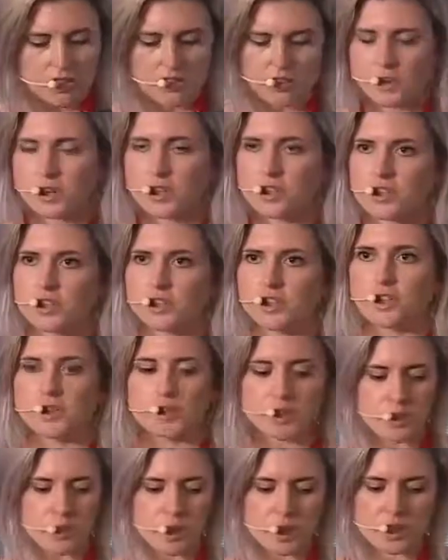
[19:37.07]
Focus on the
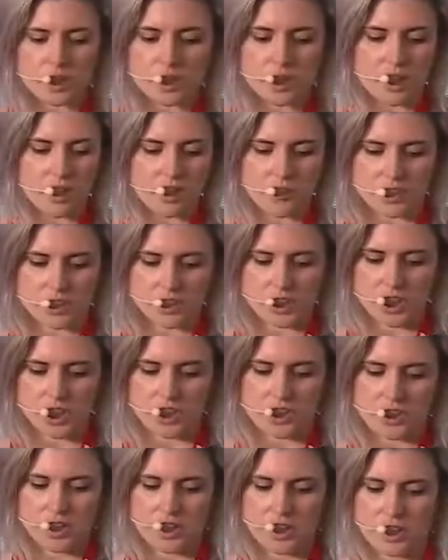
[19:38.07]
usability of the
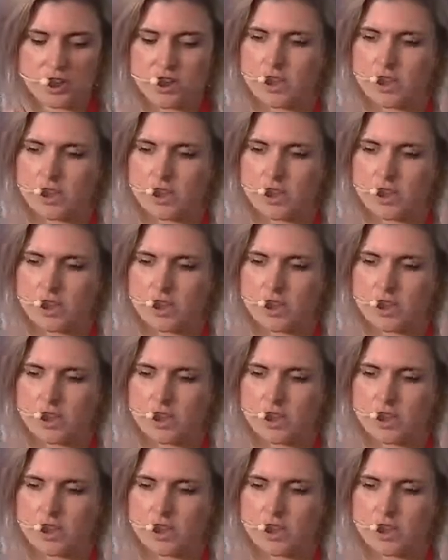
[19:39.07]
security